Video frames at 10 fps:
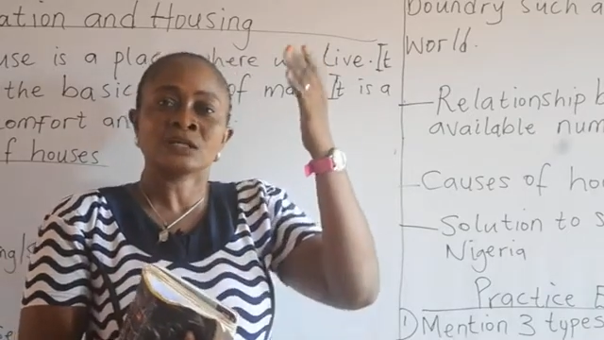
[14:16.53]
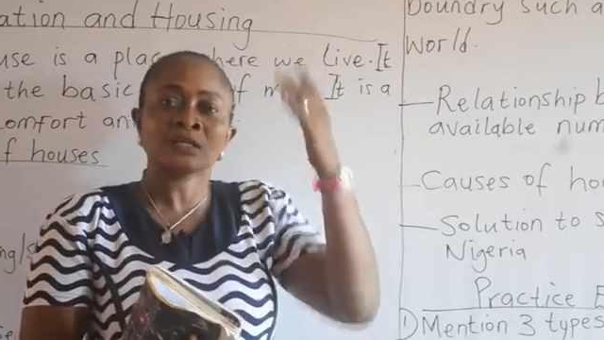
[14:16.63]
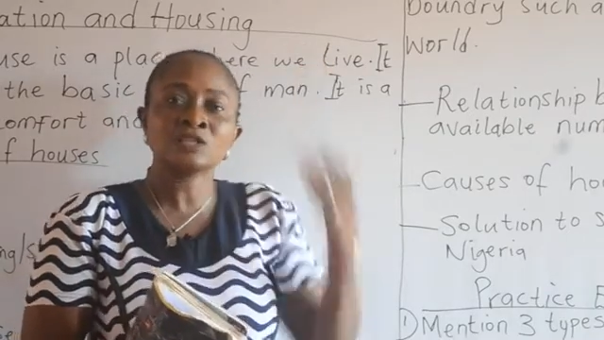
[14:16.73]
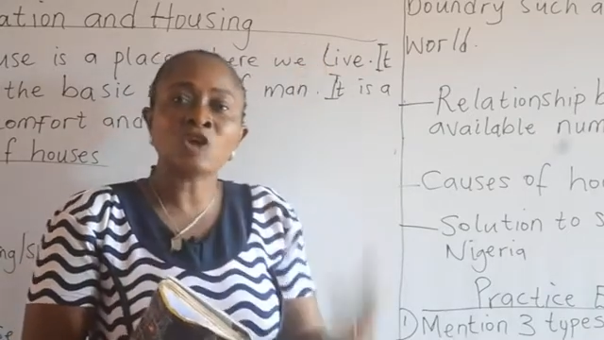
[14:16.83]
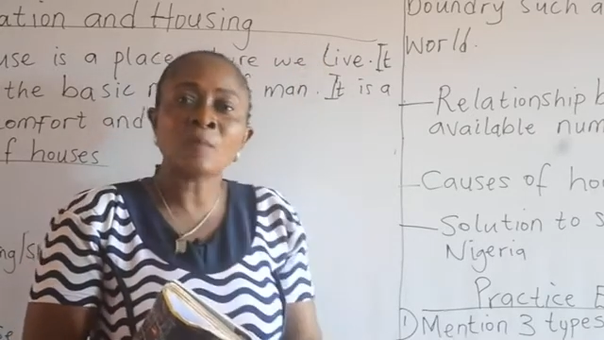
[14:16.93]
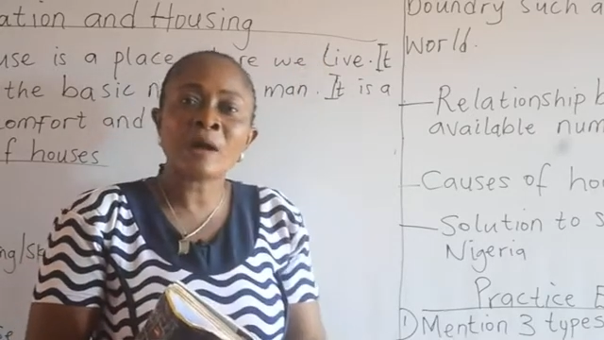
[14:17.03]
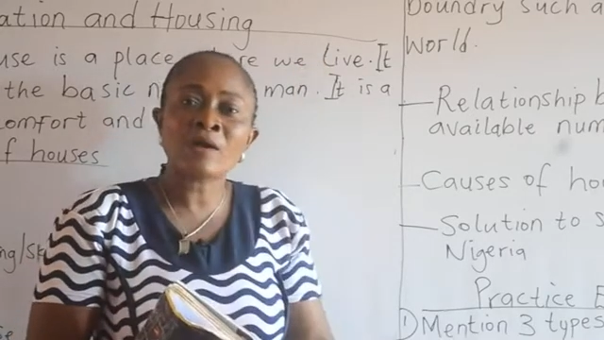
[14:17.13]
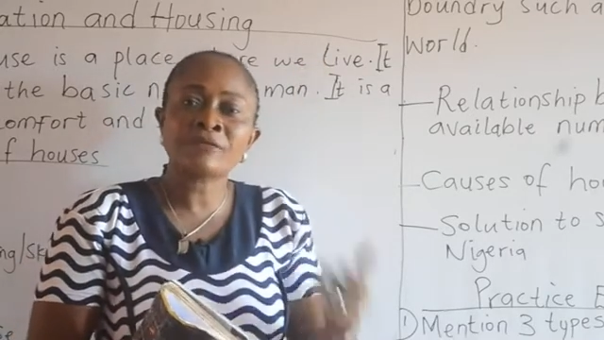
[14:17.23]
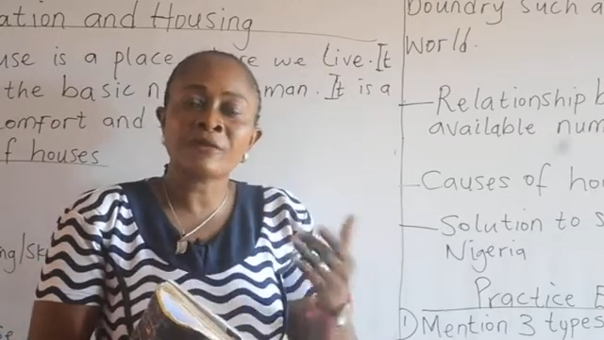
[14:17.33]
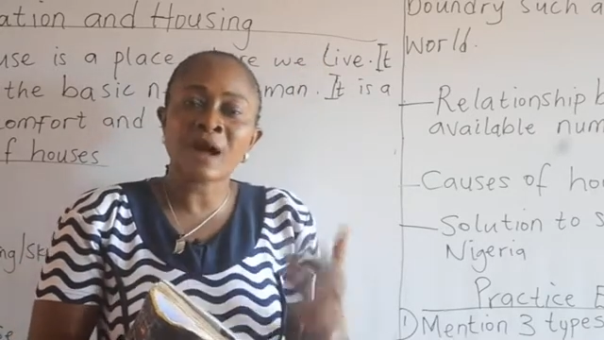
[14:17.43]
the number
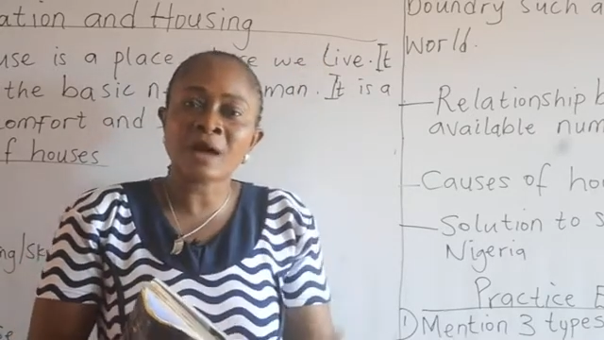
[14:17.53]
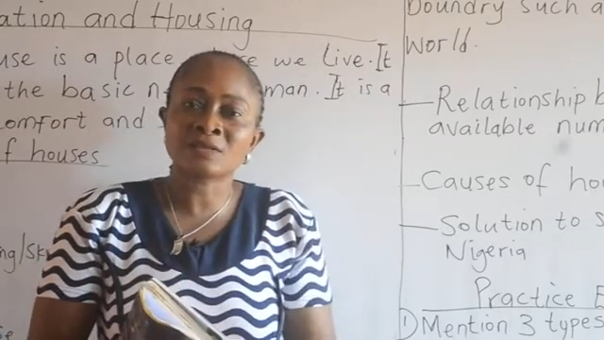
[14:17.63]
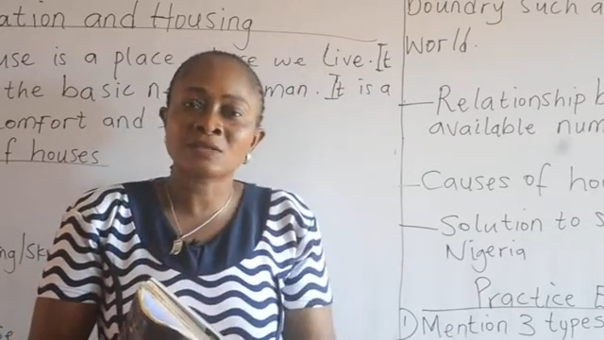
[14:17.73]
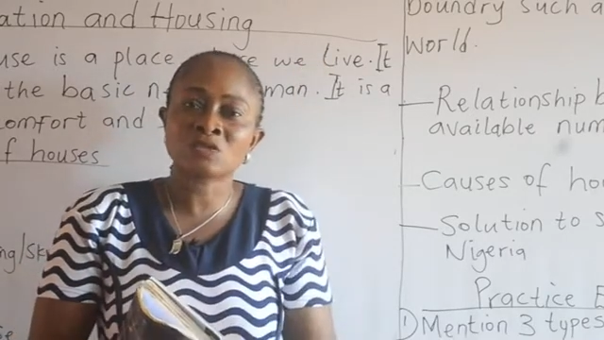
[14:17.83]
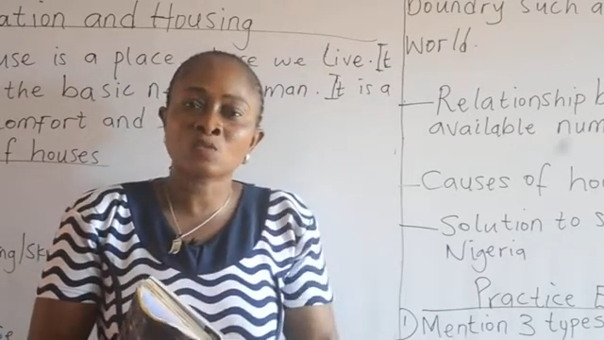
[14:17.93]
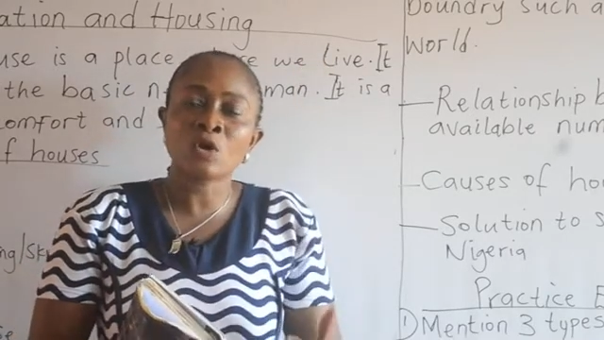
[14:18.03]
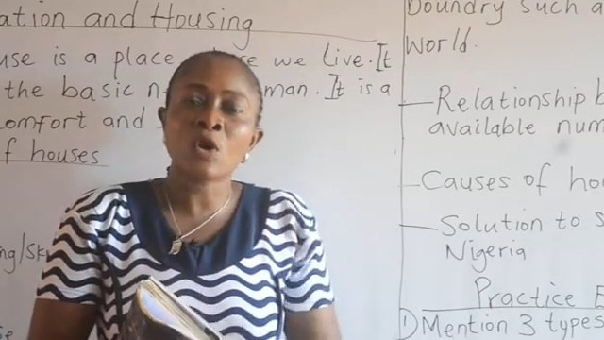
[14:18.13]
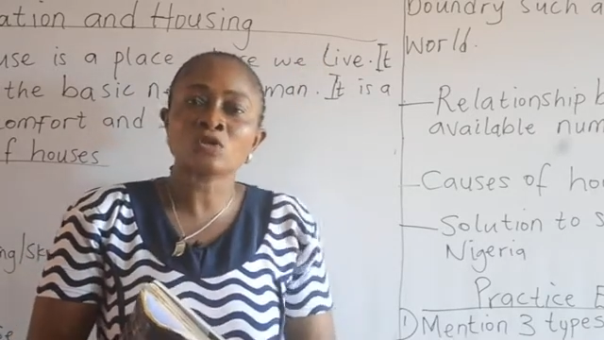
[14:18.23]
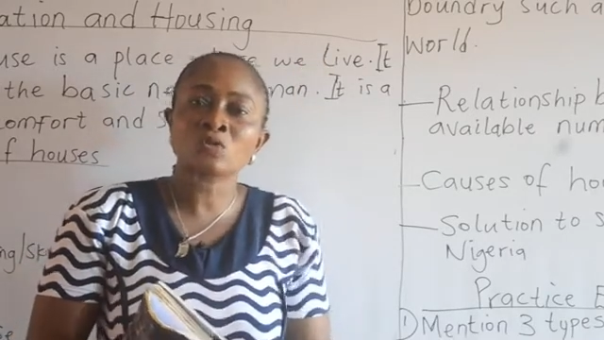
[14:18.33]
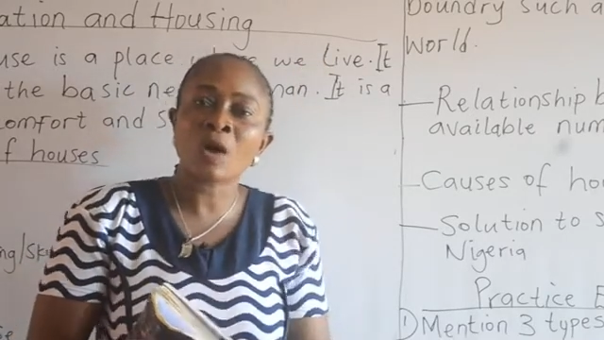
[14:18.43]
of houses will
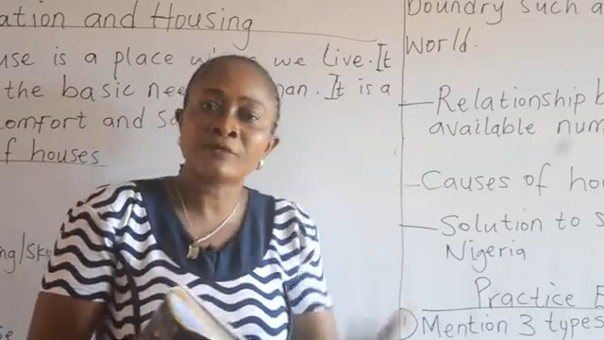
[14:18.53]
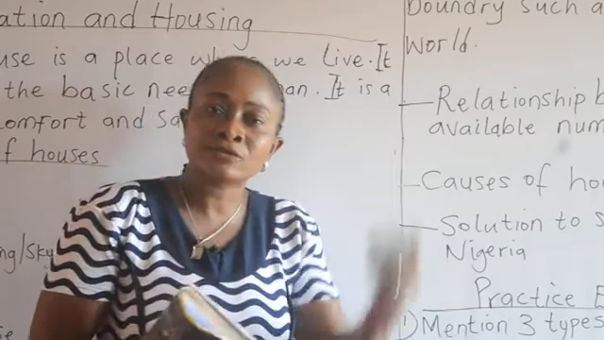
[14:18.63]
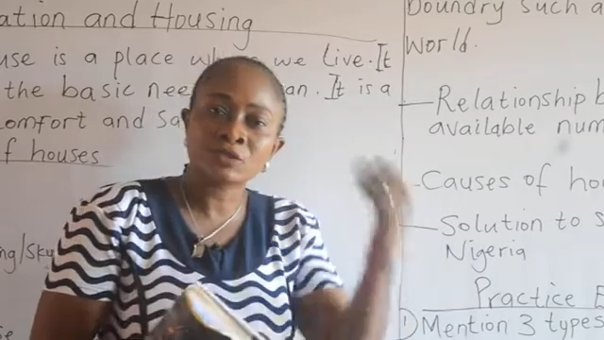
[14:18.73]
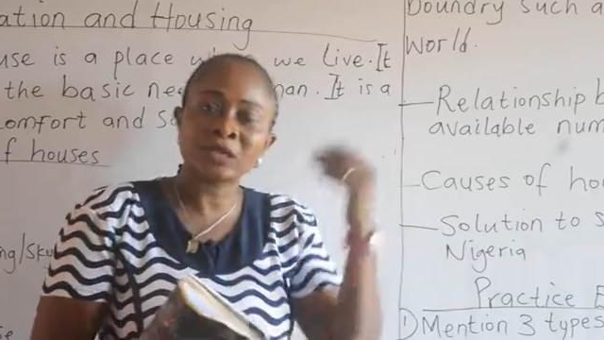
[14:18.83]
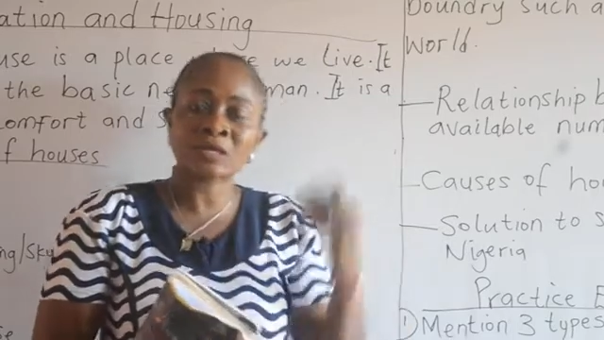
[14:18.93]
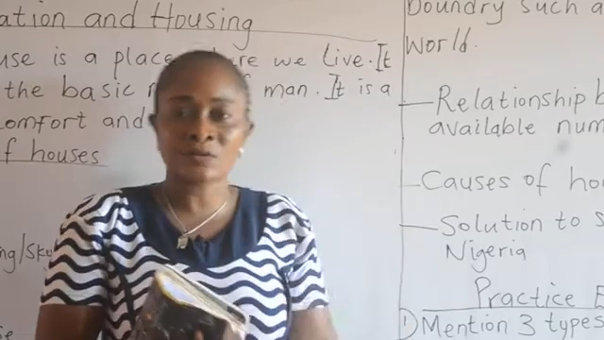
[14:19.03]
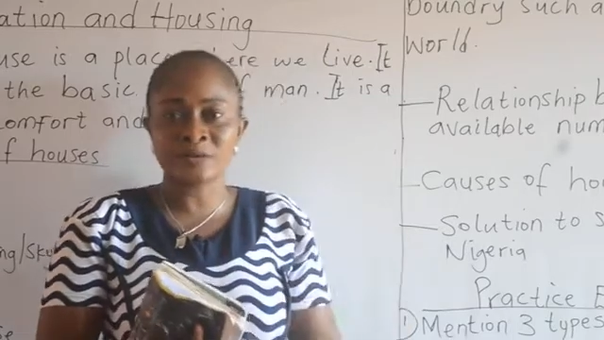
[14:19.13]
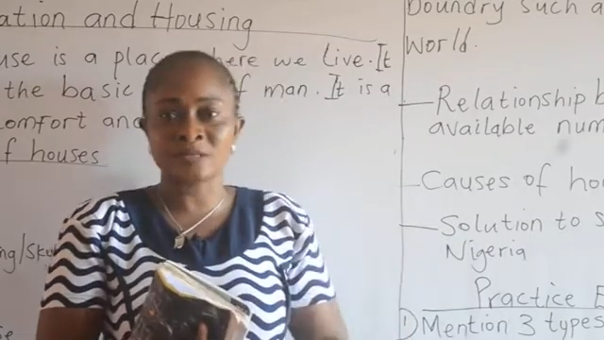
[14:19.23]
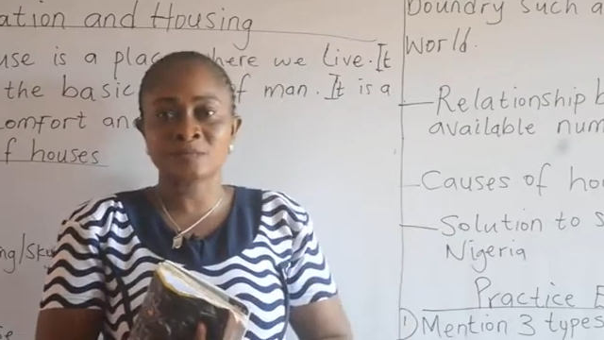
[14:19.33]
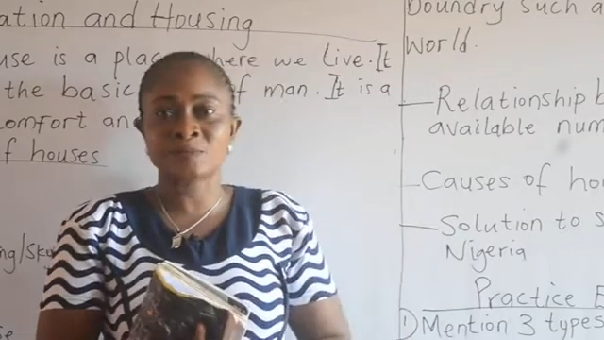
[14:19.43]
also have to
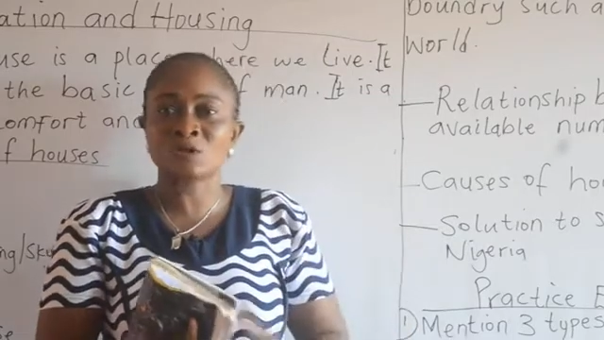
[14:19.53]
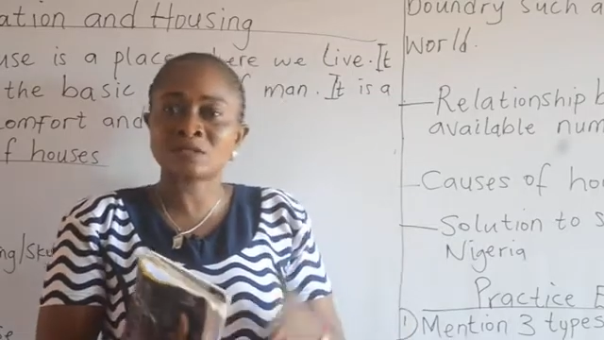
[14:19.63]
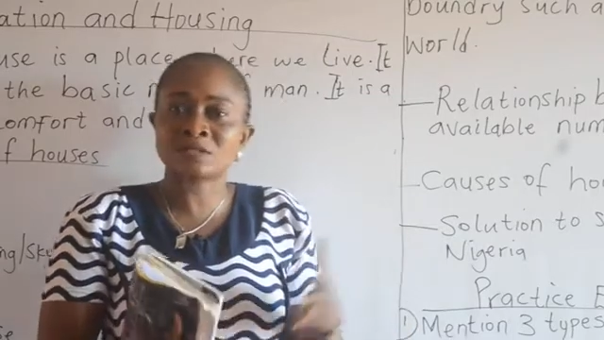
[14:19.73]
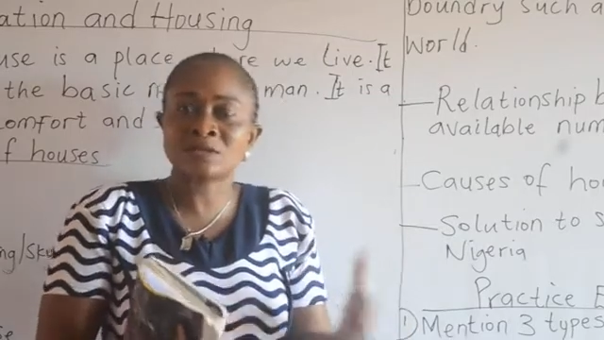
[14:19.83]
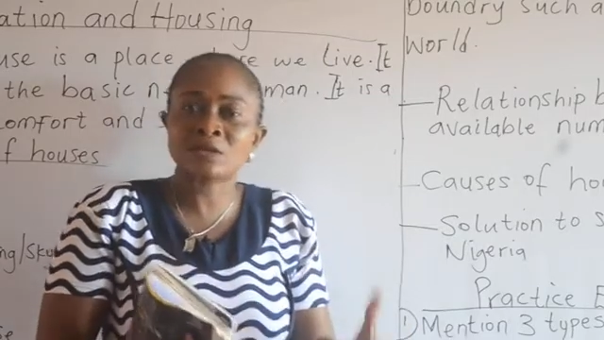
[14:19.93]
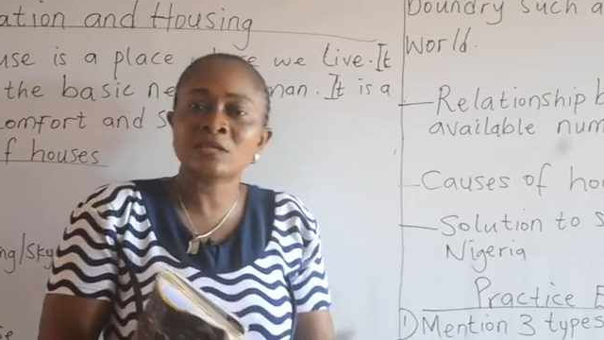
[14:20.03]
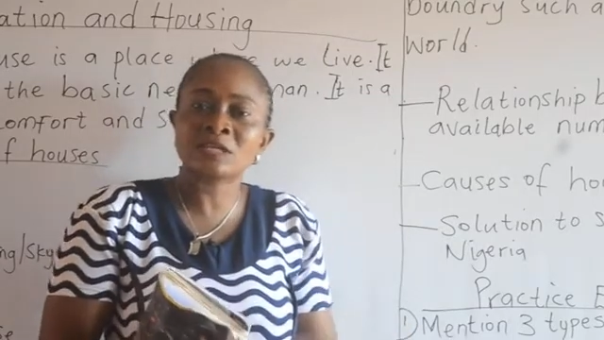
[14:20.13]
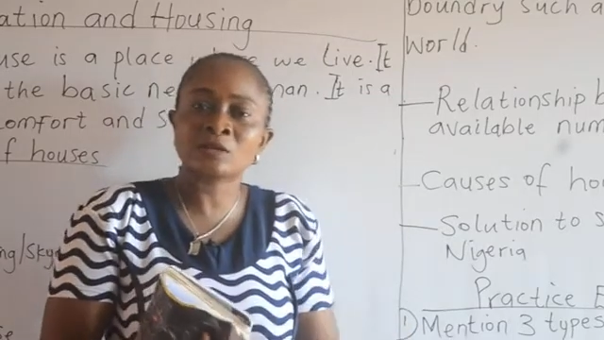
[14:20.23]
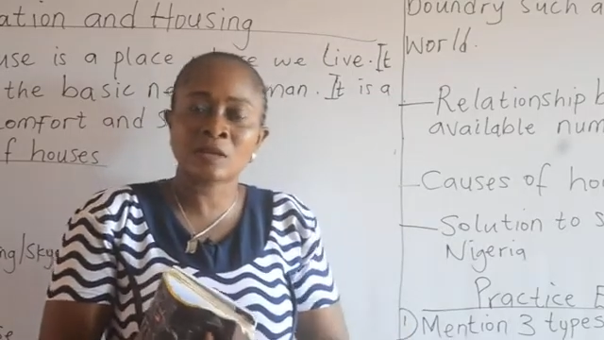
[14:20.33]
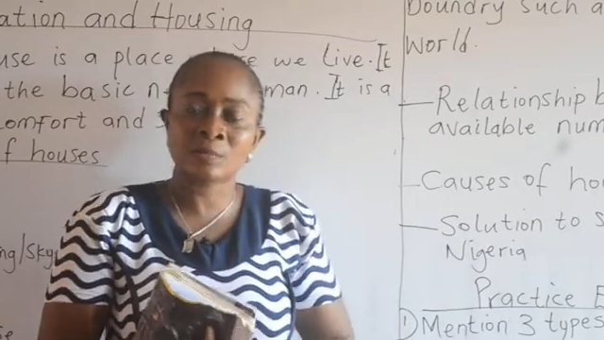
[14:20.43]
increase because they
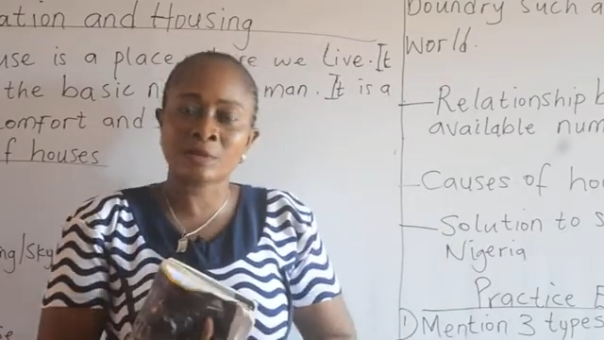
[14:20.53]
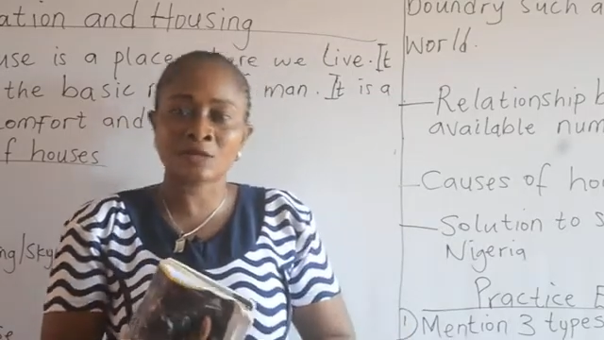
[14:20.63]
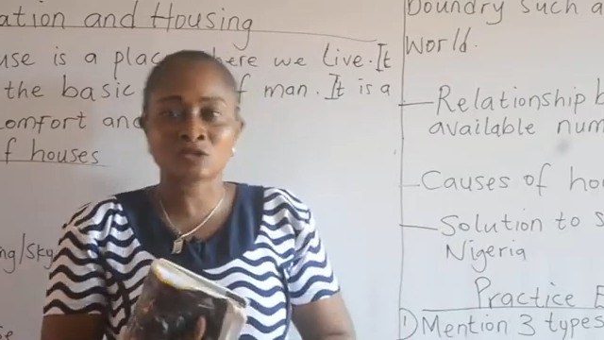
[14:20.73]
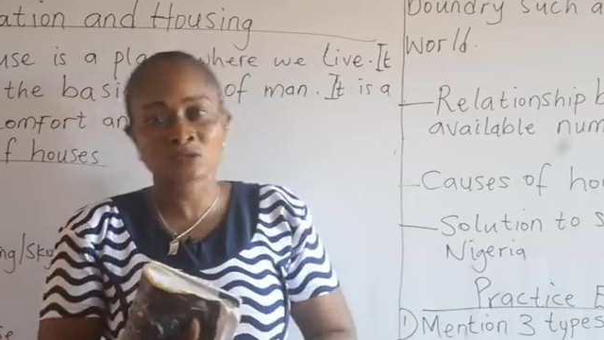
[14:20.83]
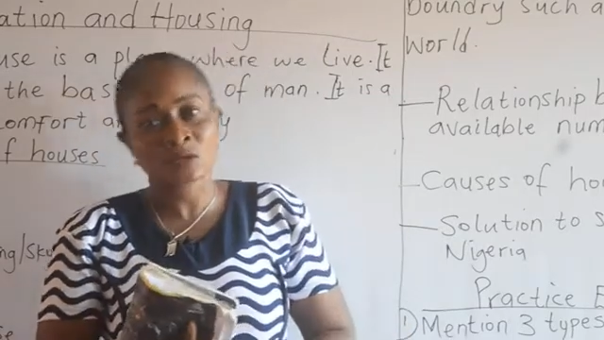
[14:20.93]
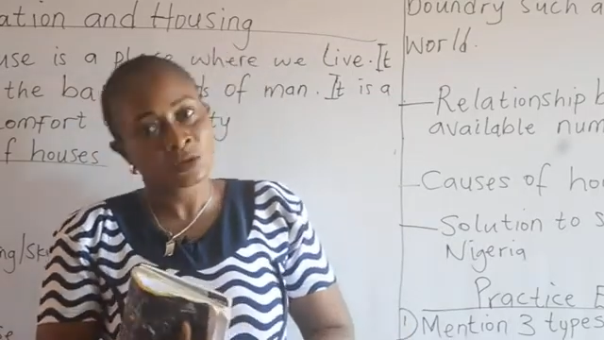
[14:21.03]
need a place